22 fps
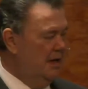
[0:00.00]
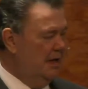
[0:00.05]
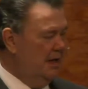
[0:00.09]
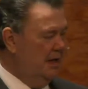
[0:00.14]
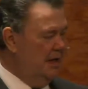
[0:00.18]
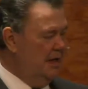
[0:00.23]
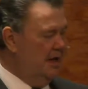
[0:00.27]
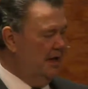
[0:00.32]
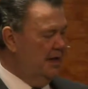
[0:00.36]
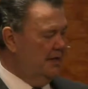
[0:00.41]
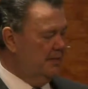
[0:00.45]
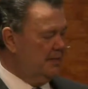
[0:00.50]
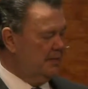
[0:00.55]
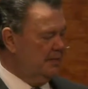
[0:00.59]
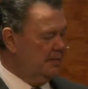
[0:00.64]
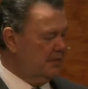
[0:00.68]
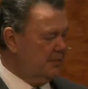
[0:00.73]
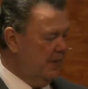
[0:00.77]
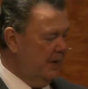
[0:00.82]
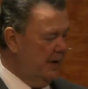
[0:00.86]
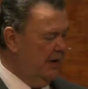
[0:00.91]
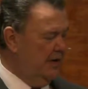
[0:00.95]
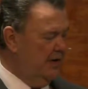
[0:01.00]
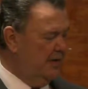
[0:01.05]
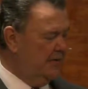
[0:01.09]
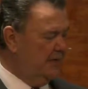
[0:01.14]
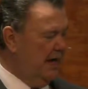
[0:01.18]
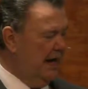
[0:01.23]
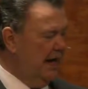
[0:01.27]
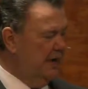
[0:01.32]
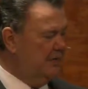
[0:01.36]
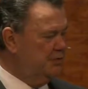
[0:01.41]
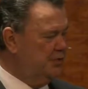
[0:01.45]
He is the Spirit of
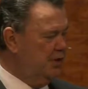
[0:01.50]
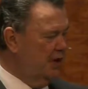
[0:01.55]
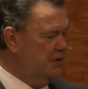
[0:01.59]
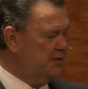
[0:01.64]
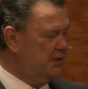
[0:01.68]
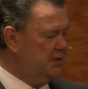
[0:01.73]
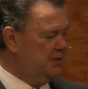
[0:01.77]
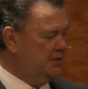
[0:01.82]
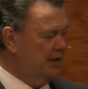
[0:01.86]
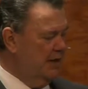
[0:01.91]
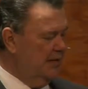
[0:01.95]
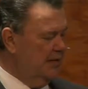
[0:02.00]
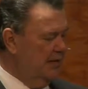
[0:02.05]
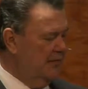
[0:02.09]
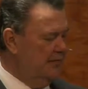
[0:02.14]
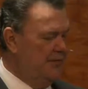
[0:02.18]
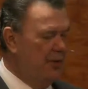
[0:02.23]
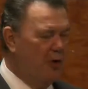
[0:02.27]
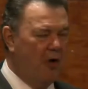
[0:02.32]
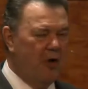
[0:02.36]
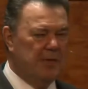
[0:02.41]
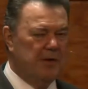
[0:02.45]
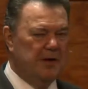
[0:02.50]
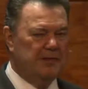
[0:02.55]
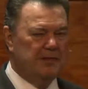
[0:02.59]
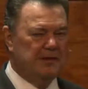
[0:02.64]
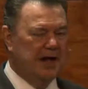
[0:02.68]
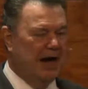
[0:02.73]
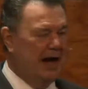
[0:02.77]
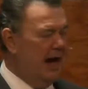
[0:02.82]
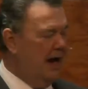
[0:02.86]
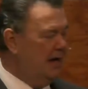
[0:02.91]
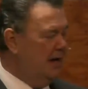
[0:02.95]
God, Jesus in the form of
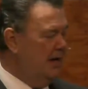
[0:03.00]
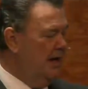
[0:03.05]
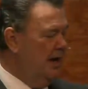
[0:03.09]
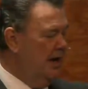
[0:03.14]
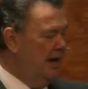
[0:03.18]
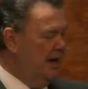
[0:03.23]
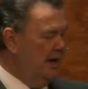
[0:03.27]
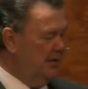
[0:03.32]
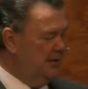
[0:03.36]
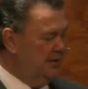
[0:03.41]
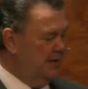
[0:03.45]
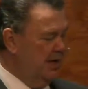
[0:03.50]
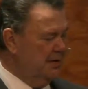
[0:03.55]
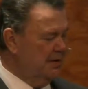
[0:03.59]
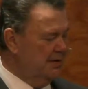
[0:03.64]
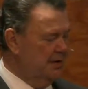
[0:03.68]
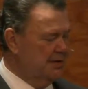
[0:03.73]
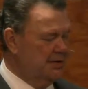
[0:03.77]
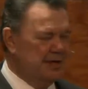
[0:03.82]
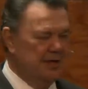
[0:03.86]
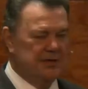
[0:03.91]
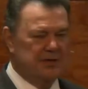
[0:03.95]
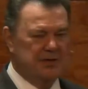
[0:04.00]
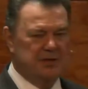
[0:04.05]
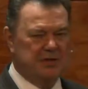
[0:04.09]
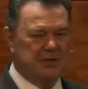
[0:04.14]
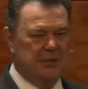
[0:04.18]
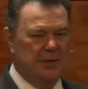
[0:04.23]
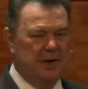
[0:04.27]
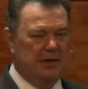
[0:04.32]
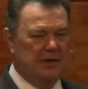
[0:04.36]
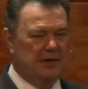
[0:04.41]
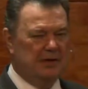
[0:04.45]
God. Jesus is the
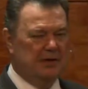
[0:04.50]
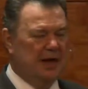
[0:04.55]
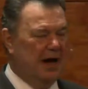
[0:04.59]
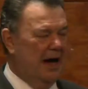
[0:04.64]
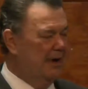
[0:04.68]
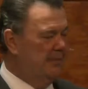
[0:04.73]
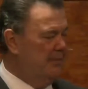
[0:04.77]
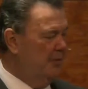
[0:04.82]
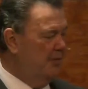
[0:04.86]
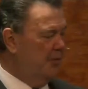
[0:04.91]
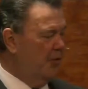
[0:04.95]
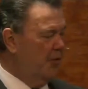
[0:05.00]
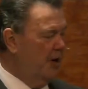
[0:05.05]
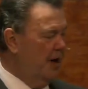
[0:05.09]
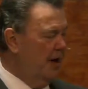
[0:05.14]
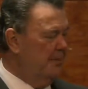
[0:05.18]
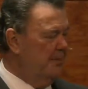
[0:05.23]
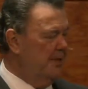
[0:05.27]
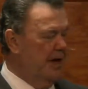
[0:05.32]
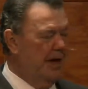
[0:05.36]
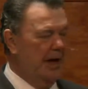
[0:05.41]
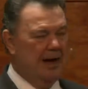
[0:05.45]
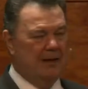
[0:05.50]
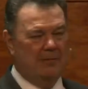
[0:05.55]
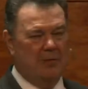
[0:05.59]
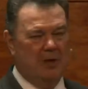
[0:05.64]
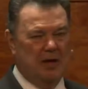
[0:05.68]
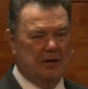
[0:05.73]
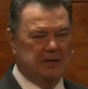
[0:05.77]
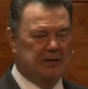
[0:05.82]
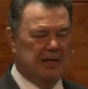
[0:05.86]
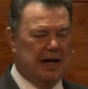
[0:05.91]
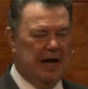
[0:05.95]
Spirit of God before Abraham
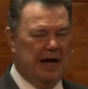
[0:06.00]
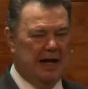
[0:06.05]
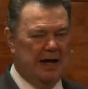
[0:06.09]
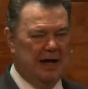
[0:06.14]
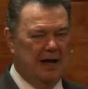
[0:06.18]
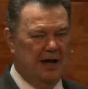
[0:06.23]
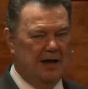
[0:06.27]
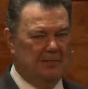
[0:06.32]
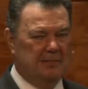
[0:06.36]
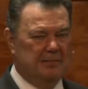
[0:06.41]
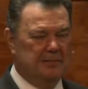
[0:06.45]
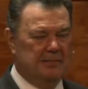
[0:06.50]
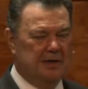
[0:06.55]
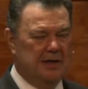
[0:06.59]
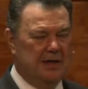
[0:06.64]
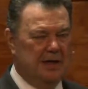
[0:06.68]
was, I am.